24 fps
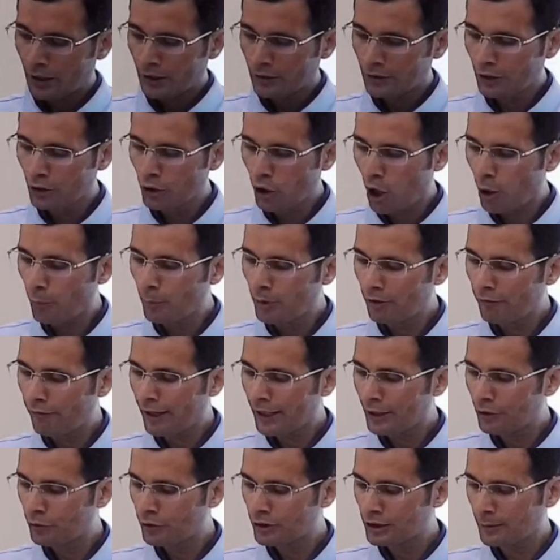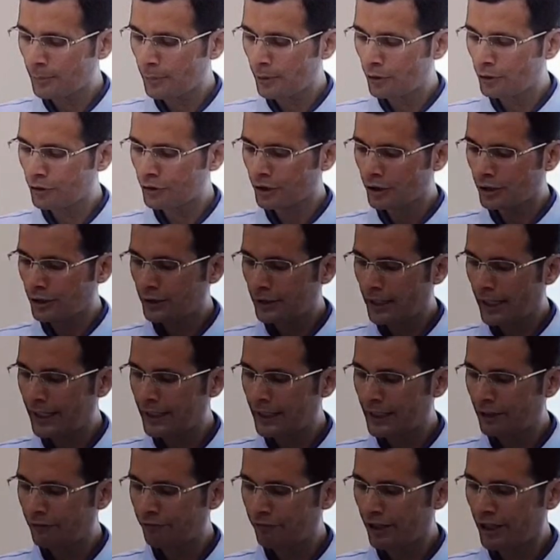The normal value is about
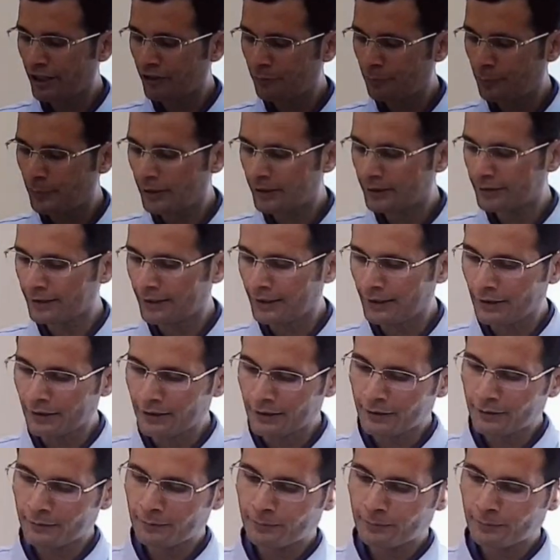95%.